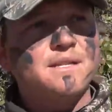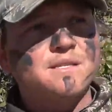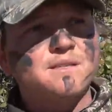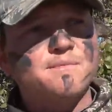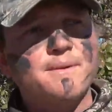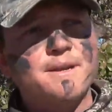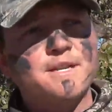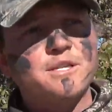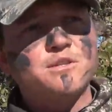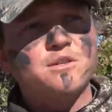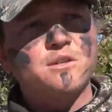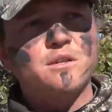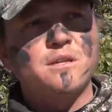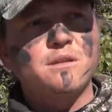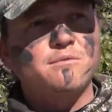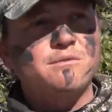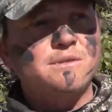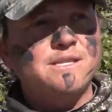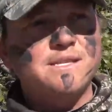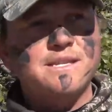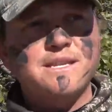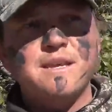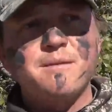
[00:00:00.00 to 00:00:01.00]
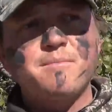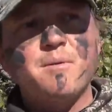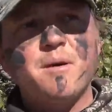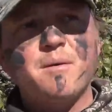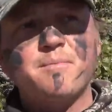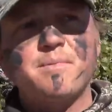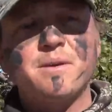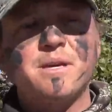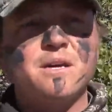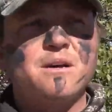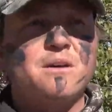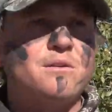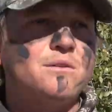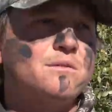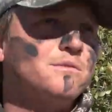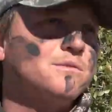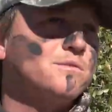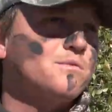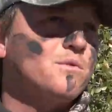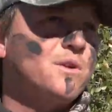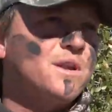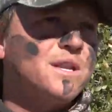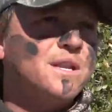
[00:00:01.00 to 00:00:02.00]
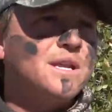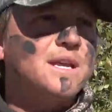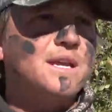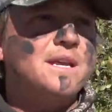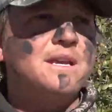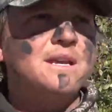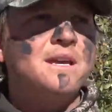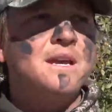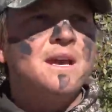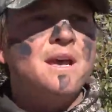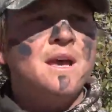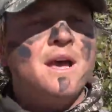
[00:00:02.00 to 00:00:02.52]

especially it was steep uphill, it was windy,